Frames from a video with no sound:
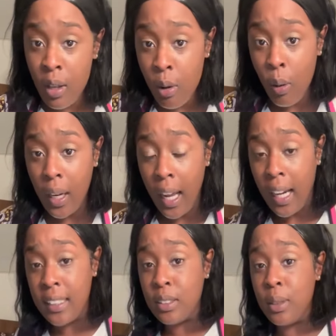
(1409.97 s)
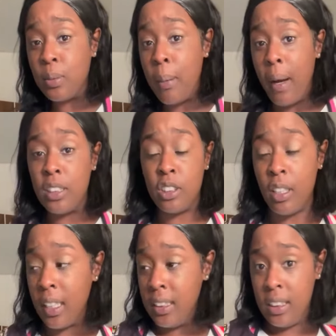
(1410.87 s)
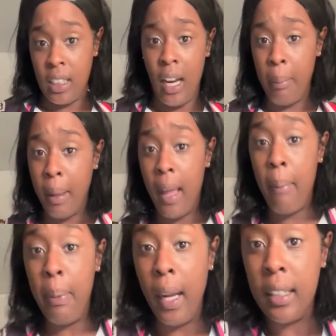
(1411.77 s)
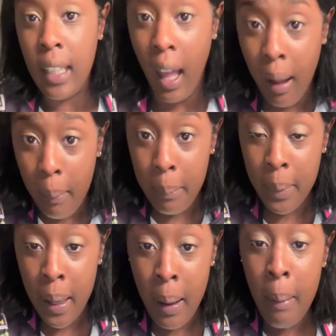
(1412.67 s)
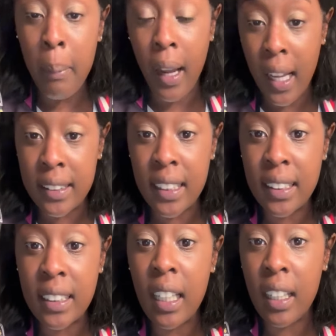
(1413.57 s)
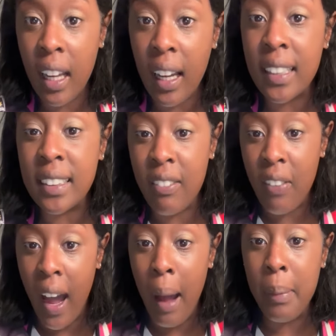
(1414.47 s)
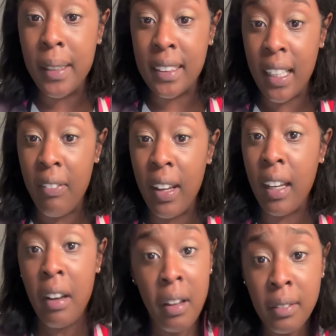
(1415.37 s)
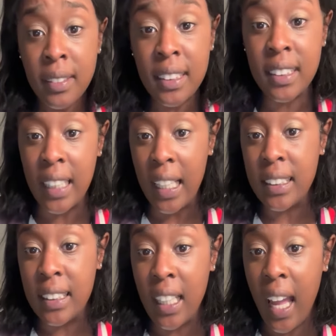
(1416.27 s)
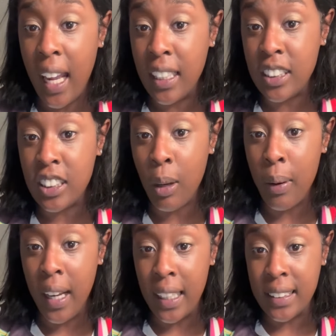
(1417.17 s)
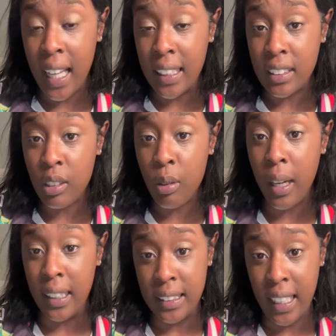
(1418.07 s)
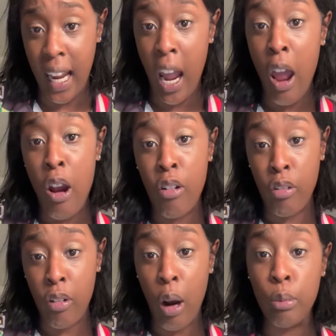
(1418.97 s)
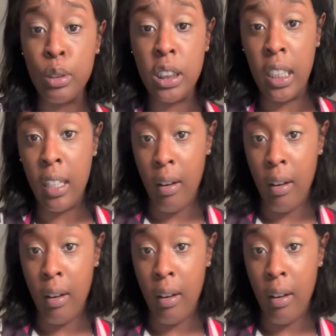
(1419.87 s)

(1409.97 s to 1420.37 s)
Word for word: All I gotta do is wear my Jurllyshe. I'm getting picked up because it's a look, it's a vibe, it's giving sexy, and it's showing that tattoo that say raunchy.